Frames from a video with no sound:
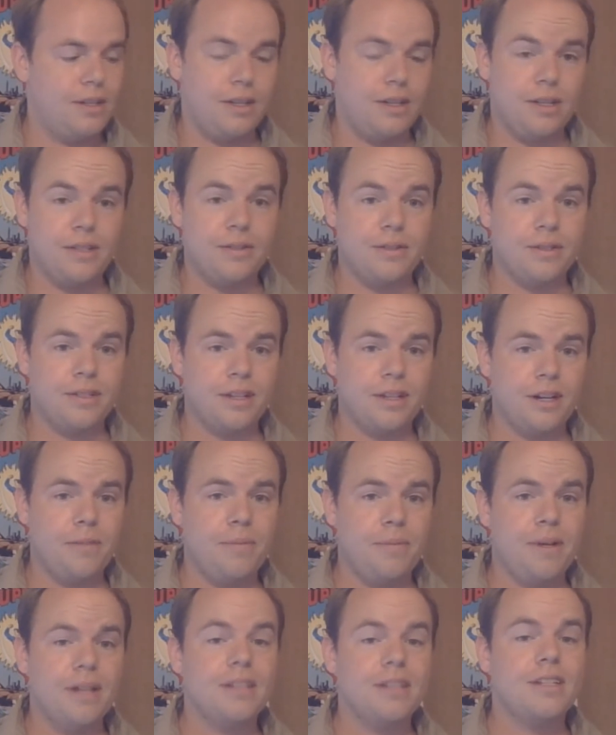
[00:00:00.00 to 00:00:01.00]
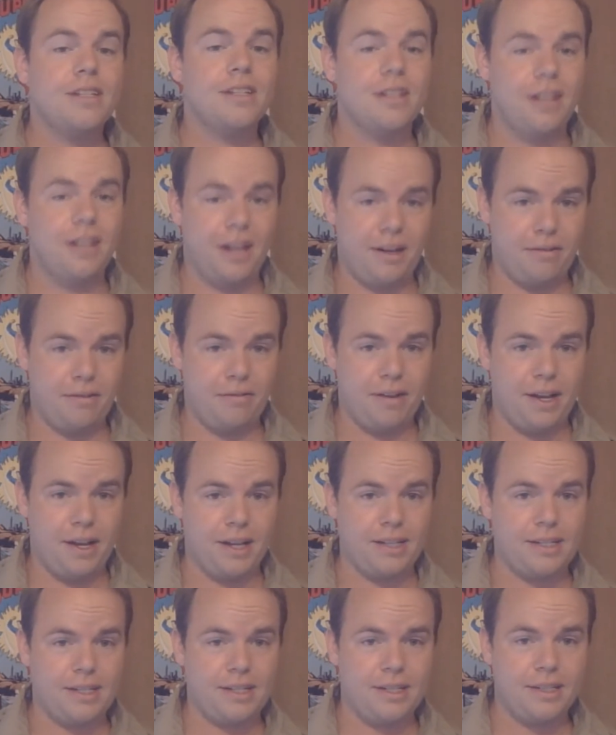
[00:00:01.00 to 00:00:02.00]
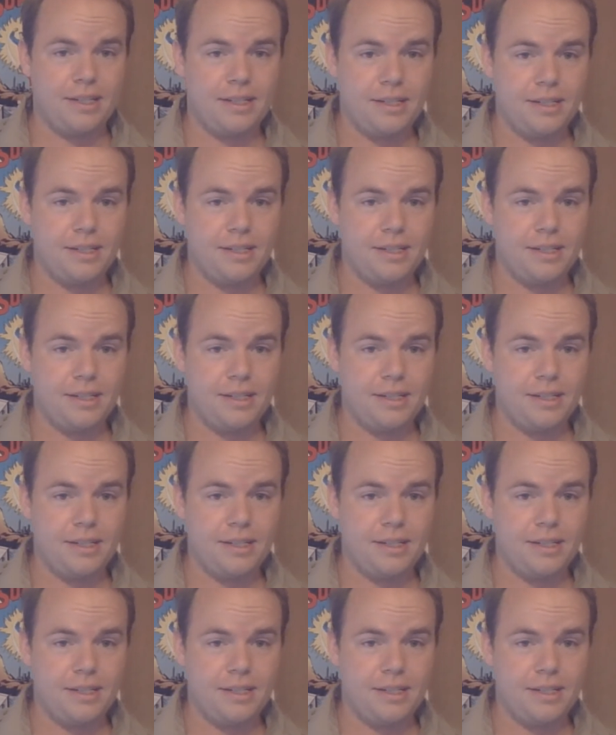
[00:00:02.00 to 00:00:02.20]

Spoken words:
This one's gonna be a slugfest.